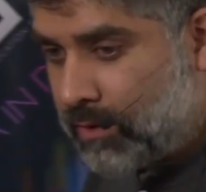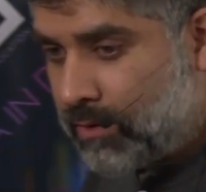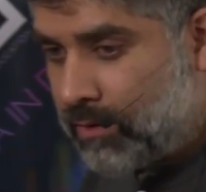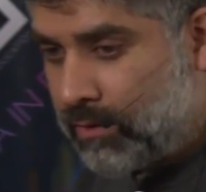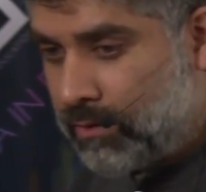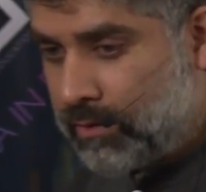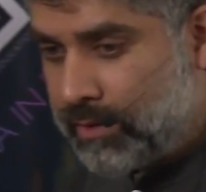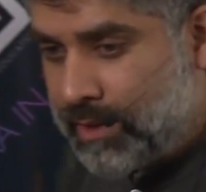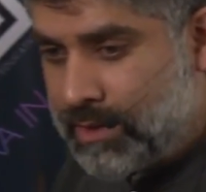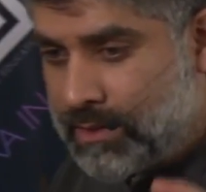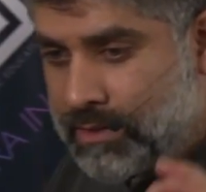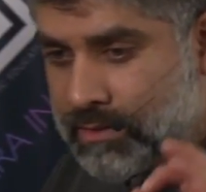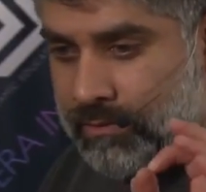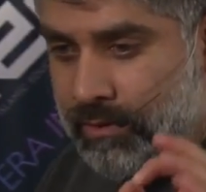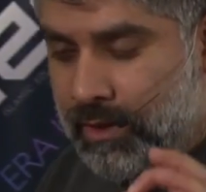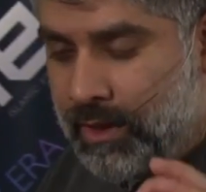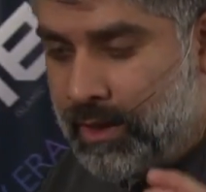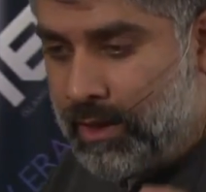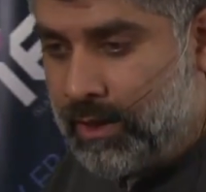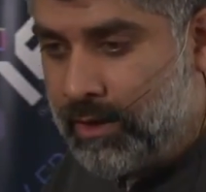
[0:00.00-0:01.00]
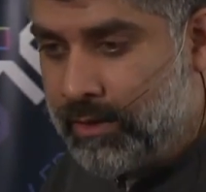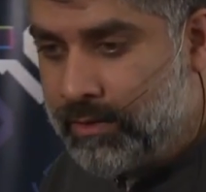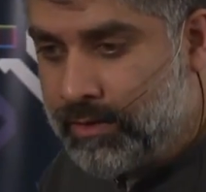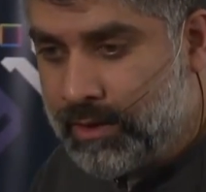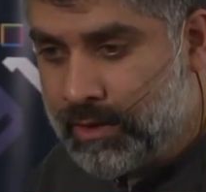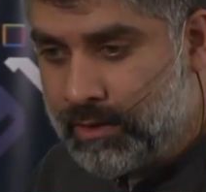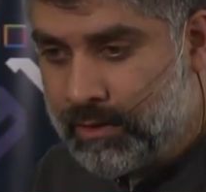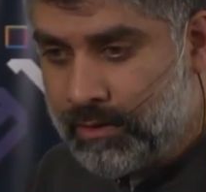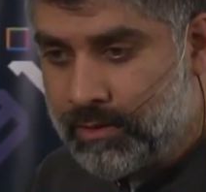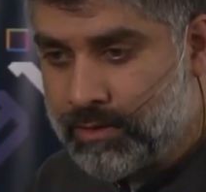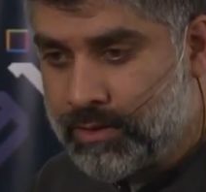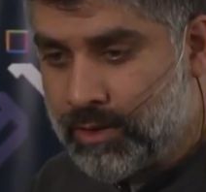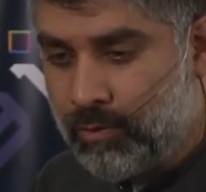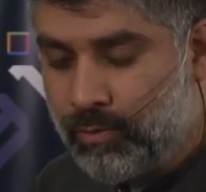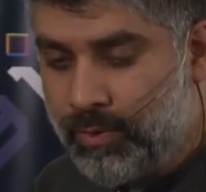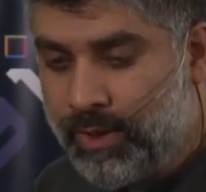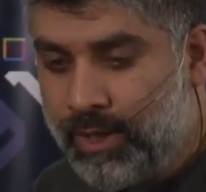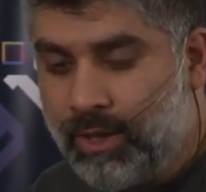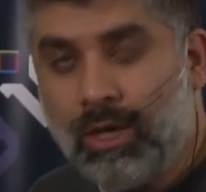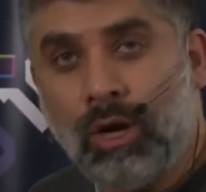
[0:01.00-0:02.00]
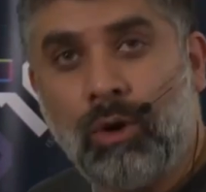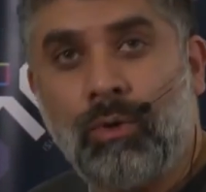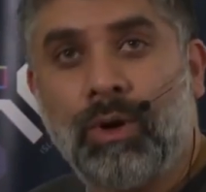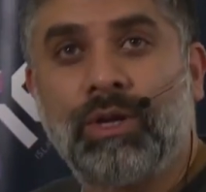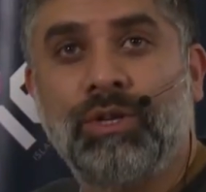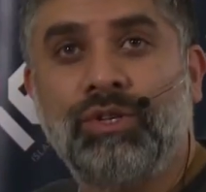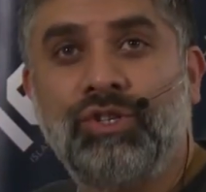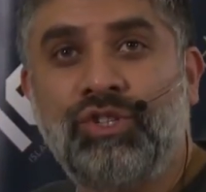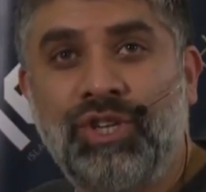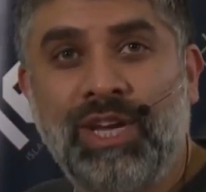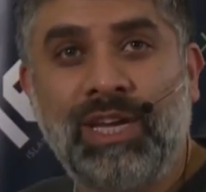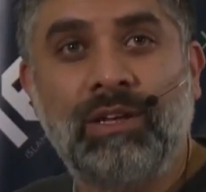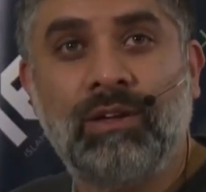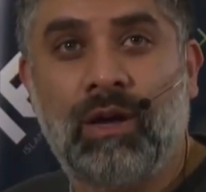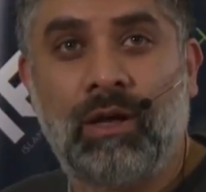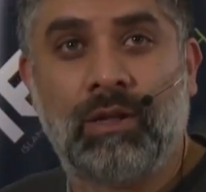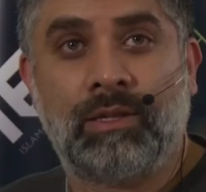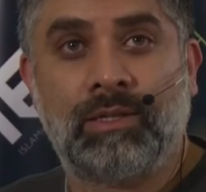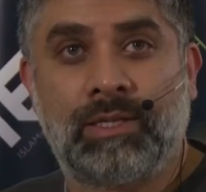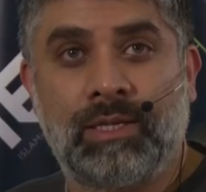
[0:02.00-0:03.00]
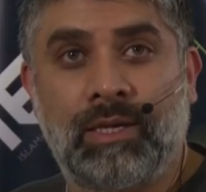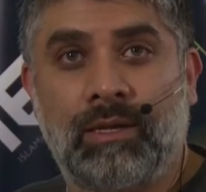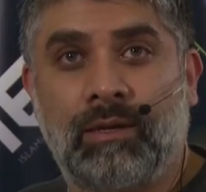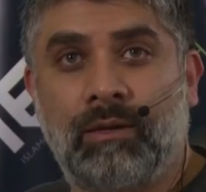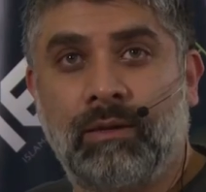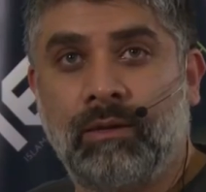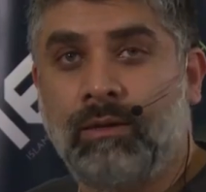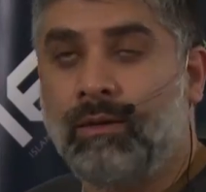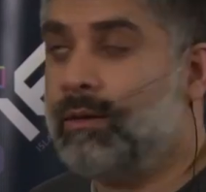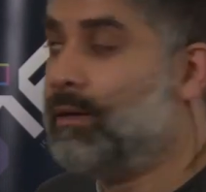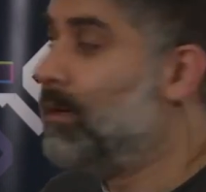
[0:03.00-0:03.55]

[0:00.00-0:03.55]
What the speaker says: All these, so we go on gene hunting.